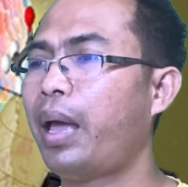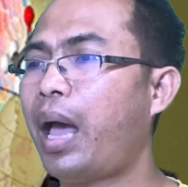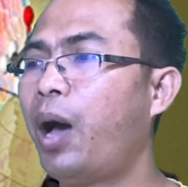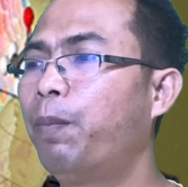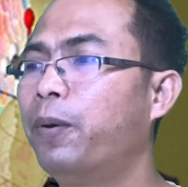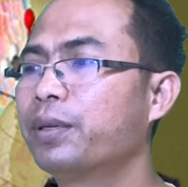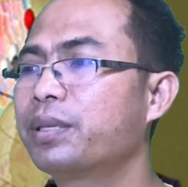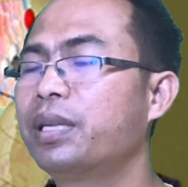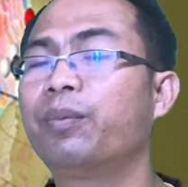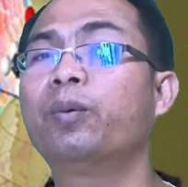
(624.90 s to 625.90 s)

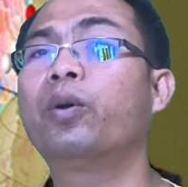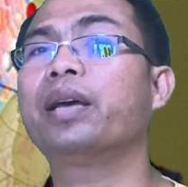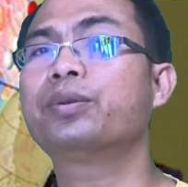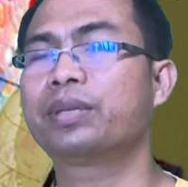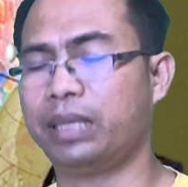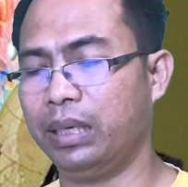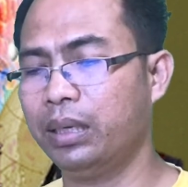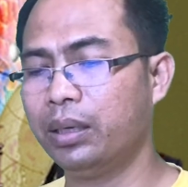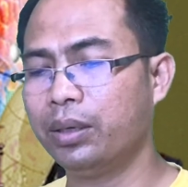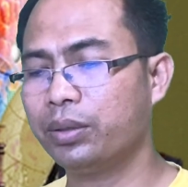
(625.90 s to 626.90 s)
outputs that we would like to
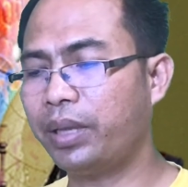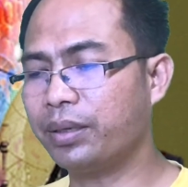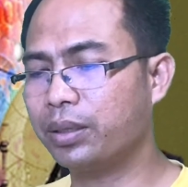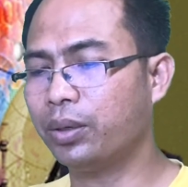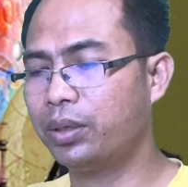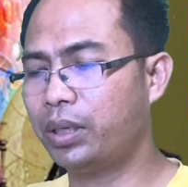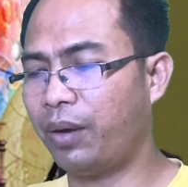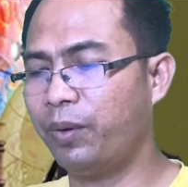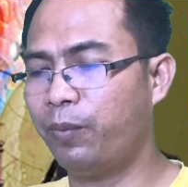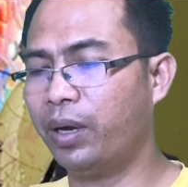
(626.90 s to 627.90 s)
see. So that's good
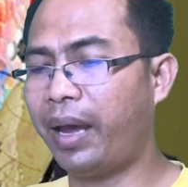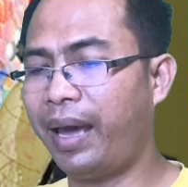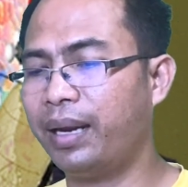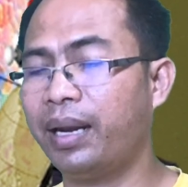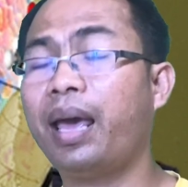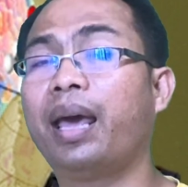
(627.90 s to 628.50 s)
that we work hands in